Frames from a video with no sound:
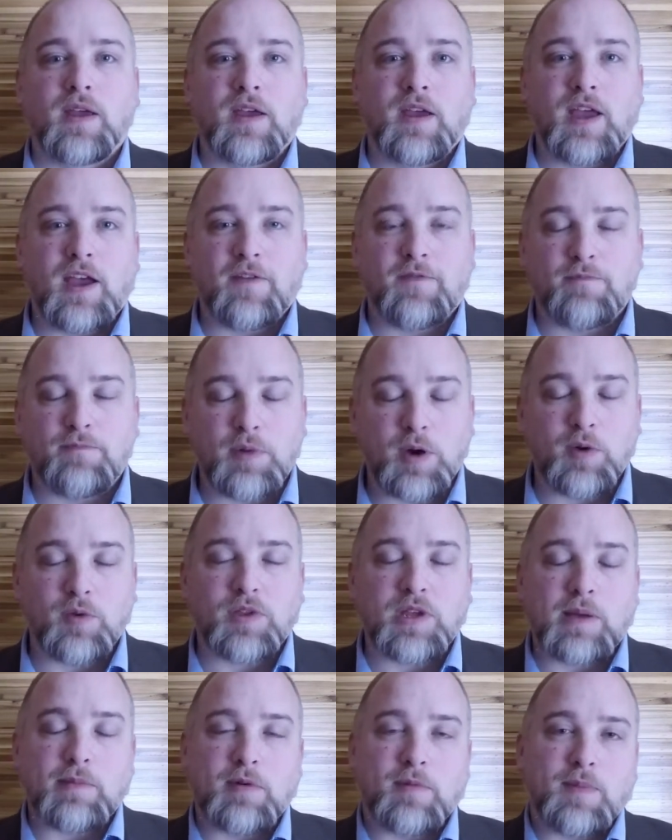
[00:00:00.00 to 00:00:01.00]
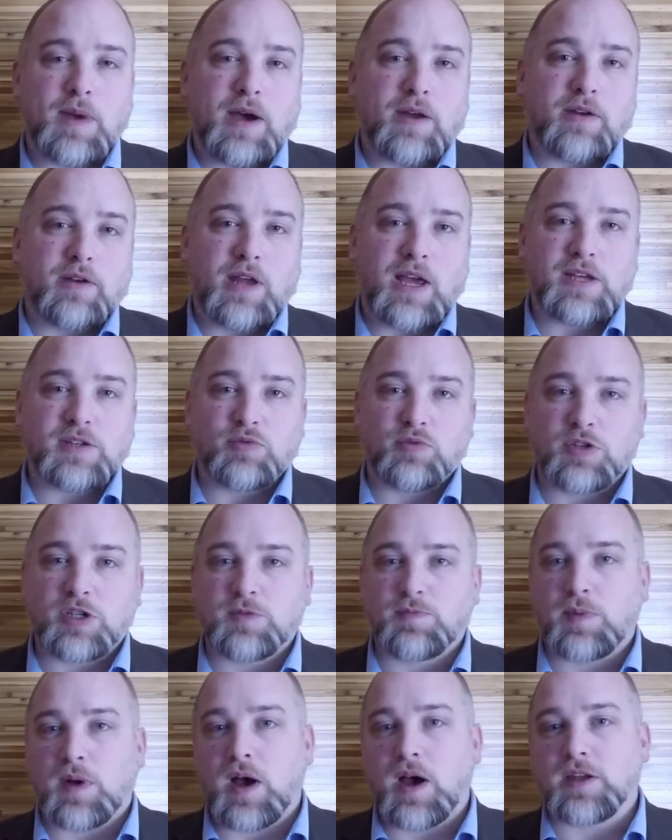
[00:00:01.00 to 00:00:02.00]
have both come about as a
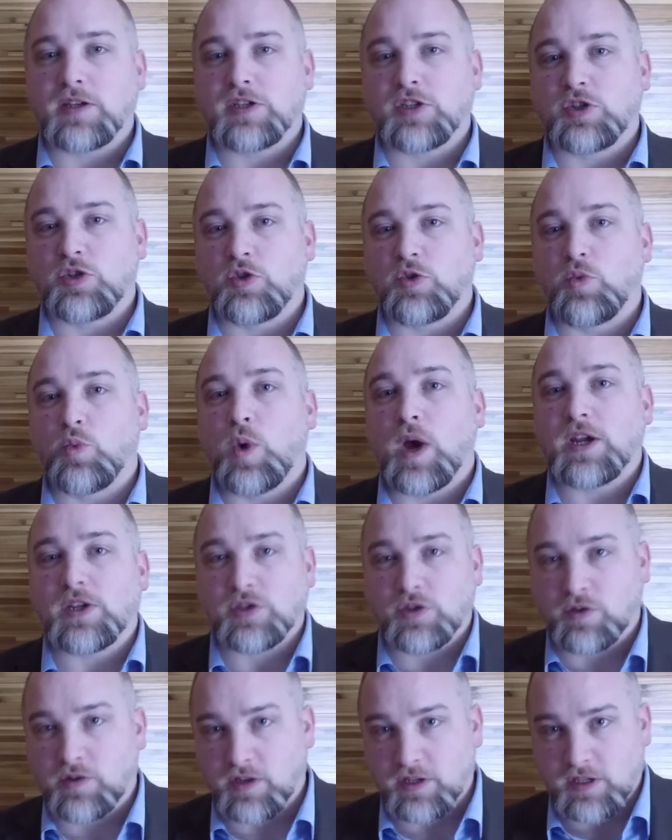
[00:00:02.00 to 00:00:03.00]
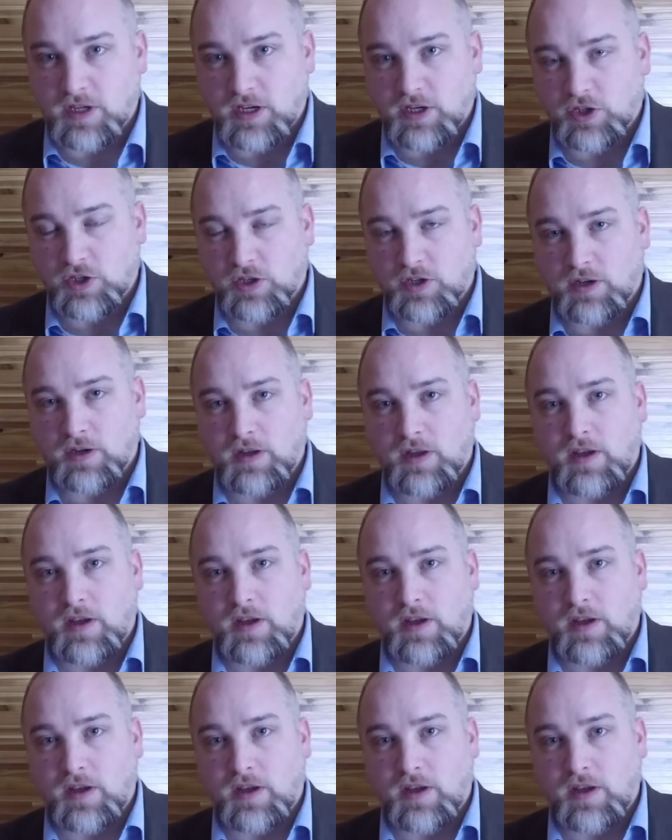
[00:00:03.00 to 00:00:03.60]
response to westernization,